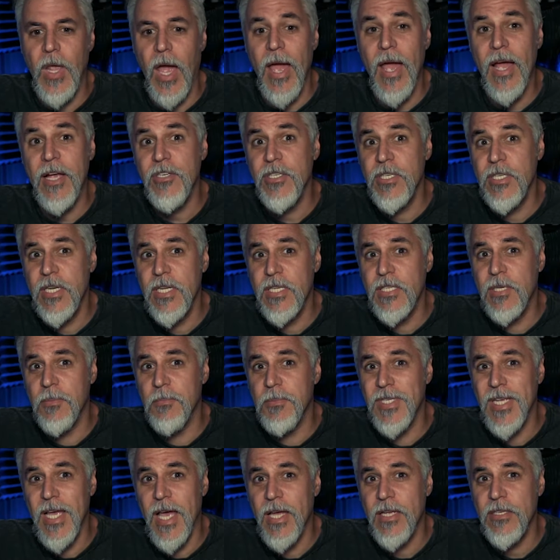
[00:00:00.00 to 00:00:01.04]
I actually did some
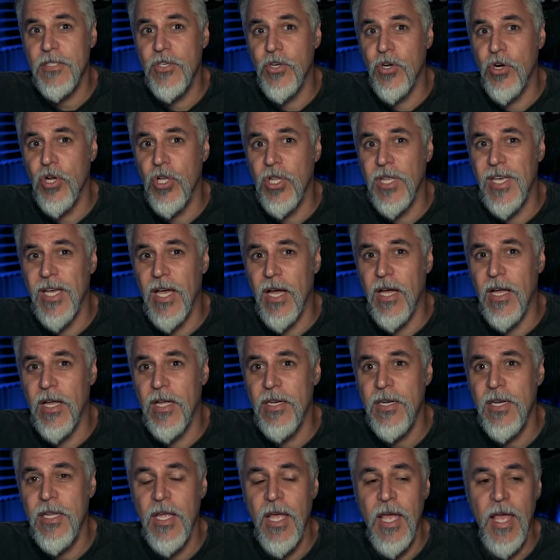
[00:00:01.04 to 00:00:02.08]
tests early
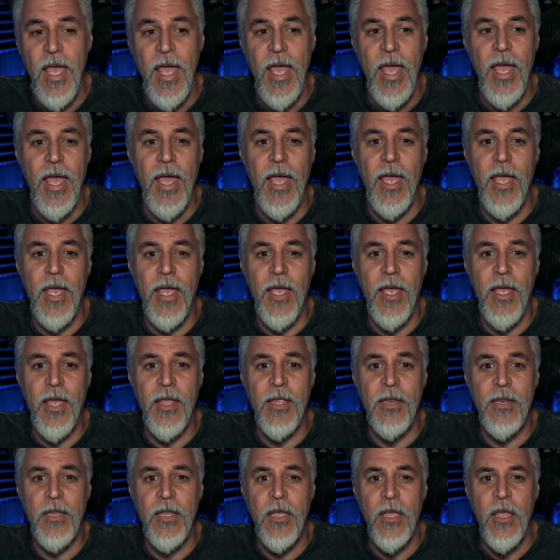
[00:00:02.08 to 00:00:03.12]
on.
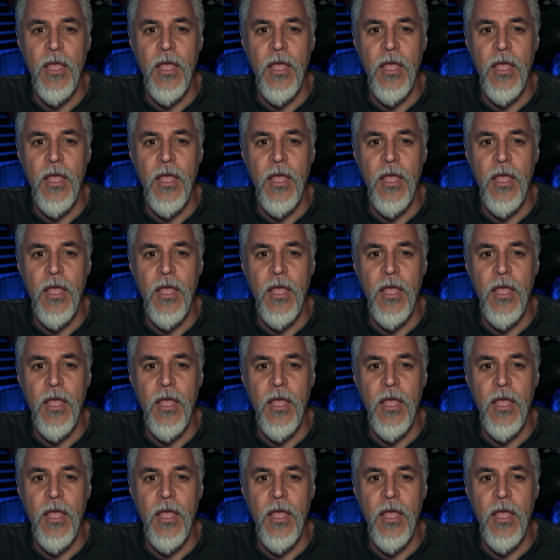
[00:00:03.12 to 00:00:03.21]
And